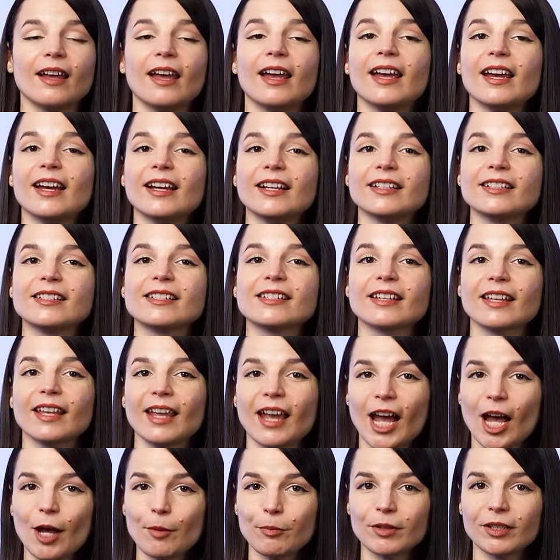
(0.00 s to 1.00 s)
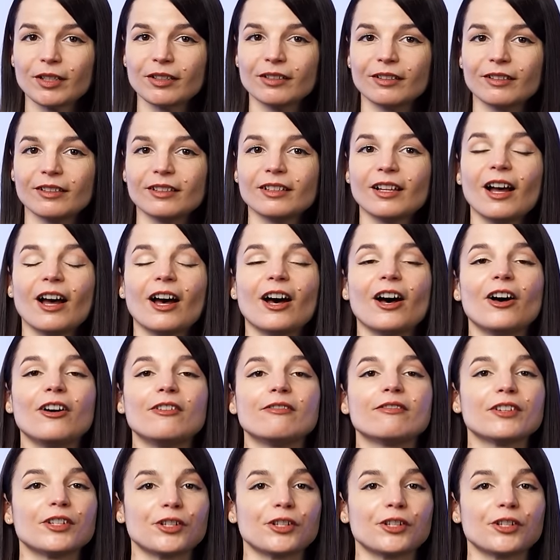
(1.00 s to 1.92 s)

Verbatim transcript: and capital of